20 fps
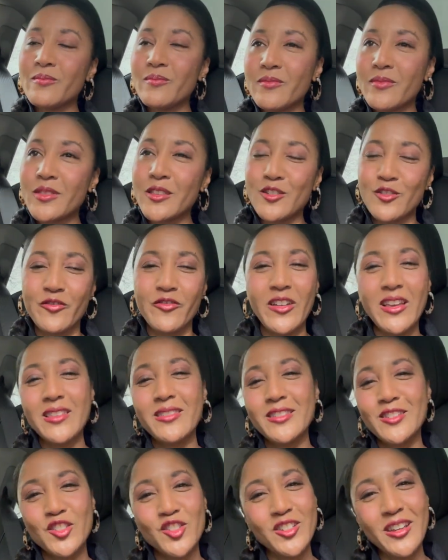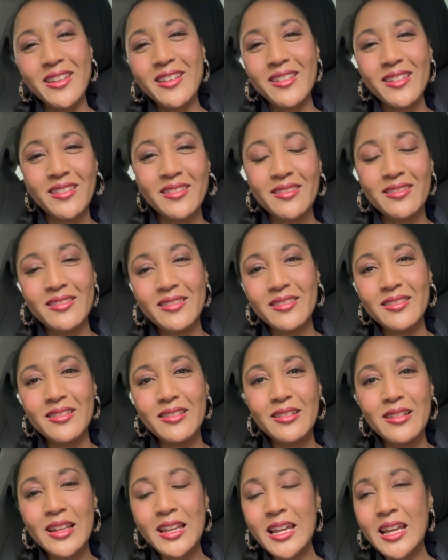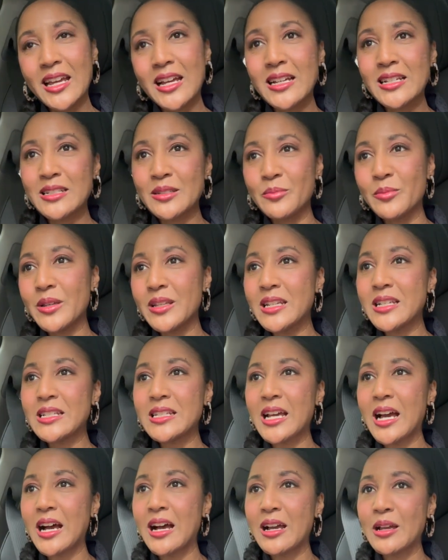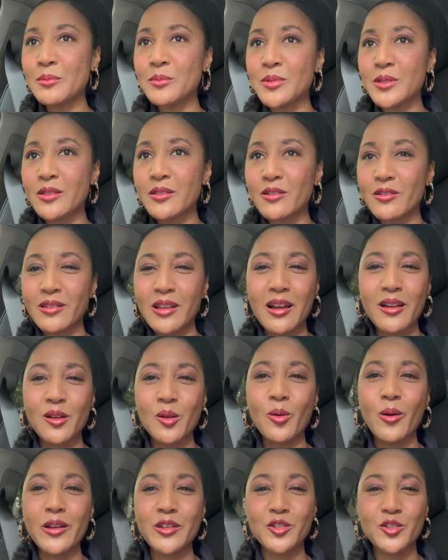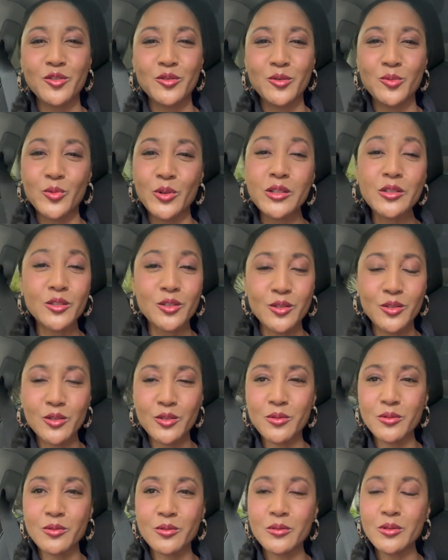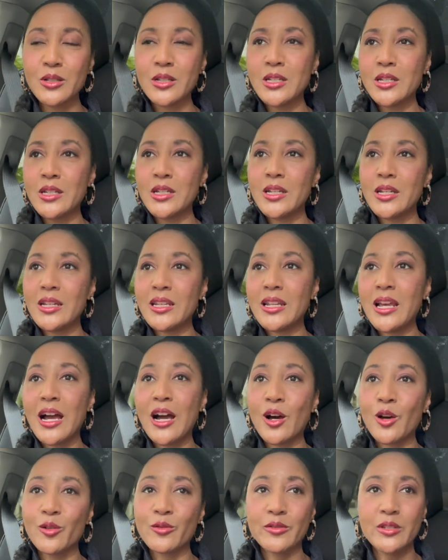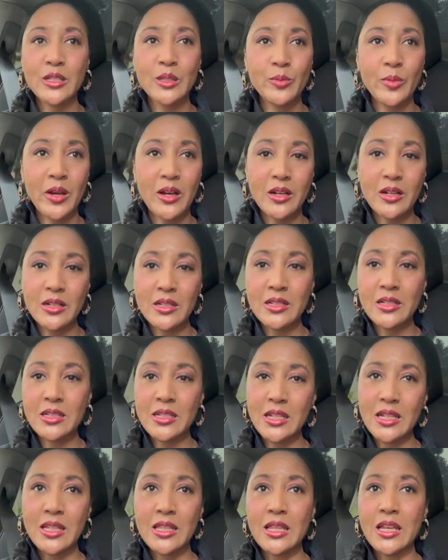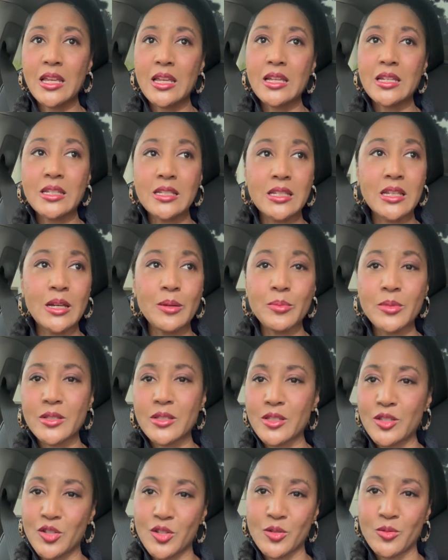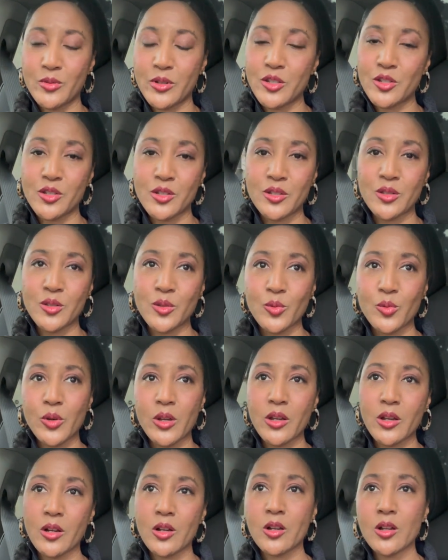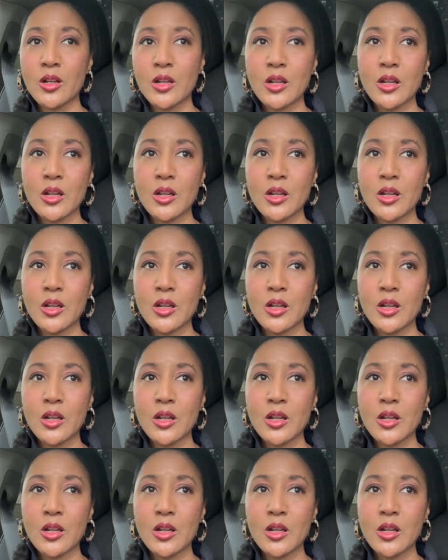their faith is shaken. And many times they're not quite sure what to do and how to respond. And they end up in situations where